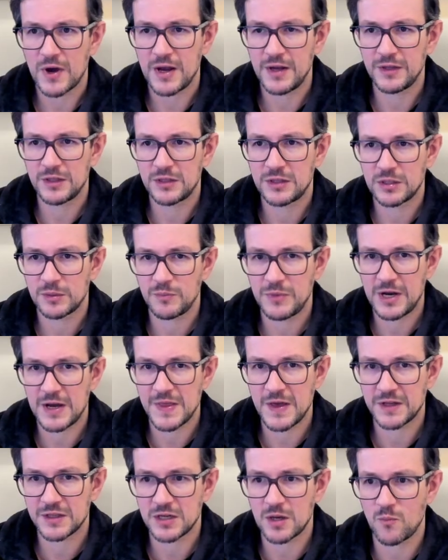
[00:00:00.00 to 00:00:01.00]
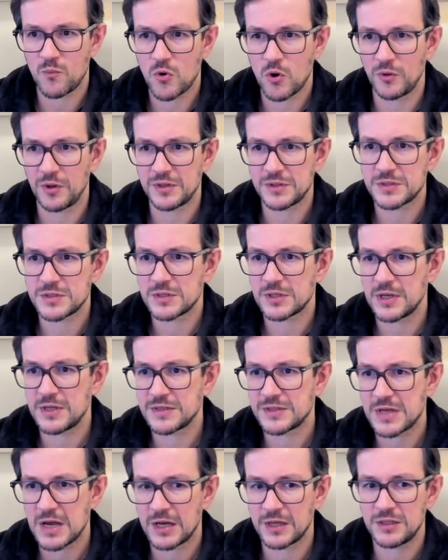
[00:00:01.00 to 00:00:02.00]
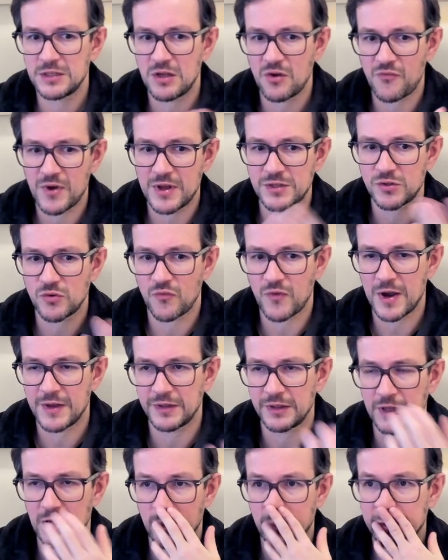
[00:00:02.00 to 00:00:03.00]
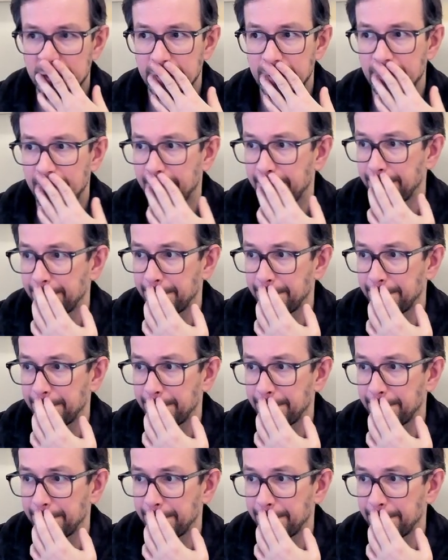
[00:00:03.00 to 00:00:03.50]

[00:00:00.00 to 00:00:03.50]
find the connect components, and second DFS to find the diameter.